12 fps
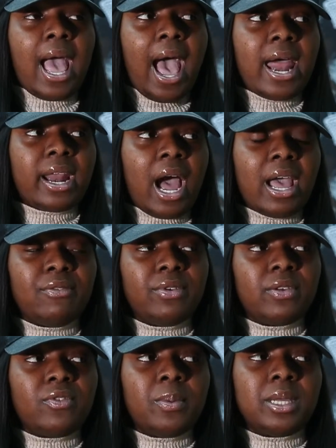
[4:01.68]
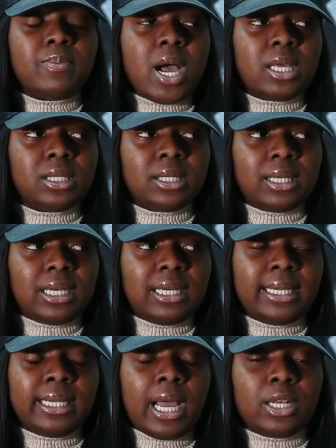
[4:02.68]
And I think for me
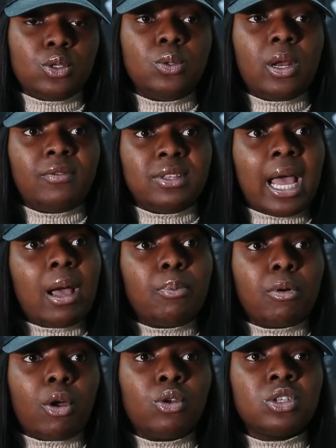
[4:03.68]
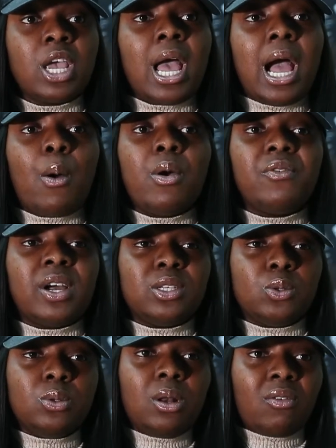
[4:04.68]
personally, I do love that approach. However, I
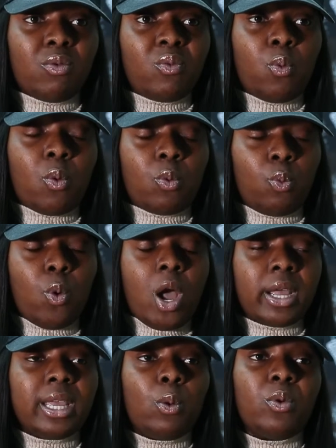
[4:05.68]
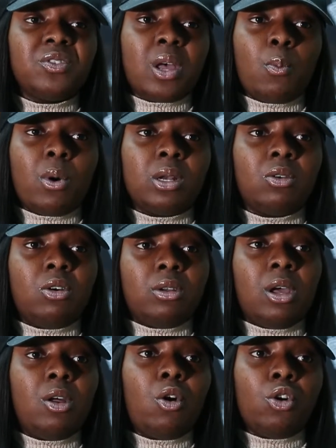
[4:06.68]
do love working with someone on
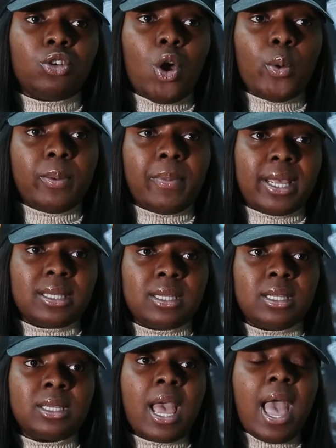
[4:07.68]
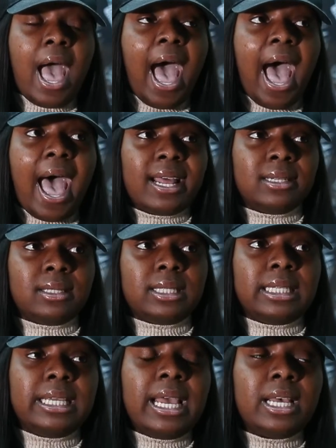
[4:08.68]
an ongoing basis. And
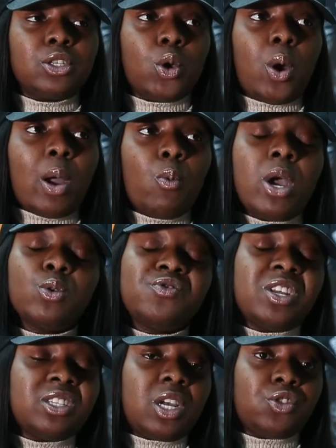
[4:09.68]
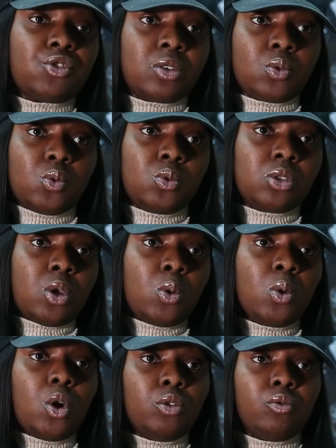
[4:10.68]
yeah, so I worked with St Giles Trust
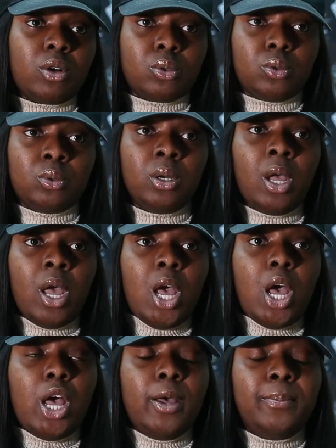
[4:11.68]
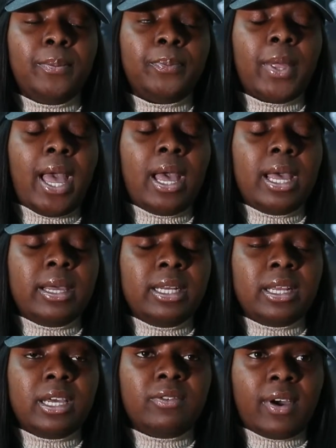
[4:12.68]
also on Rottle in
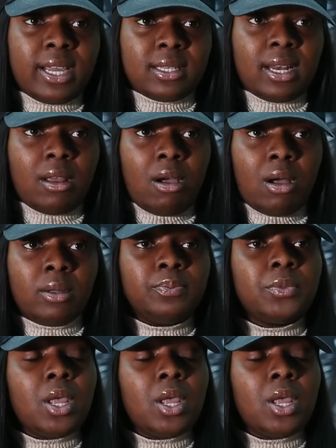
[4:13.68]
the Advice Centre.